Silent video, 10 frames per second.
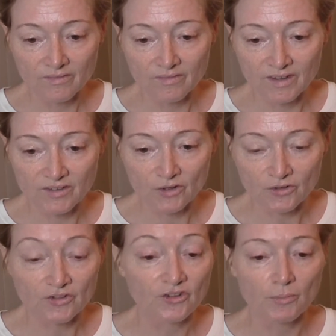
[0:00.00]
these
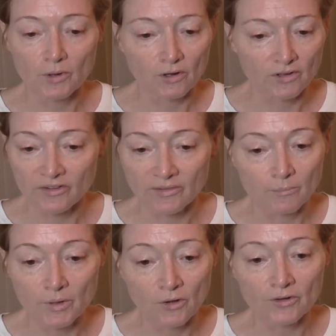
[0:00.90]
dogs are just
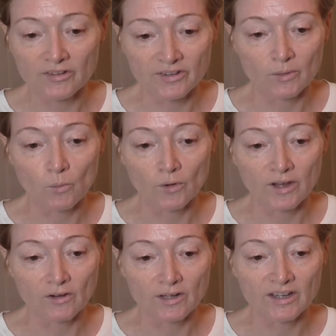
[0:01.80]
monotonously
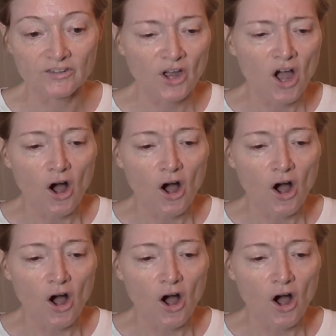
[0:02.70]
walking on leash.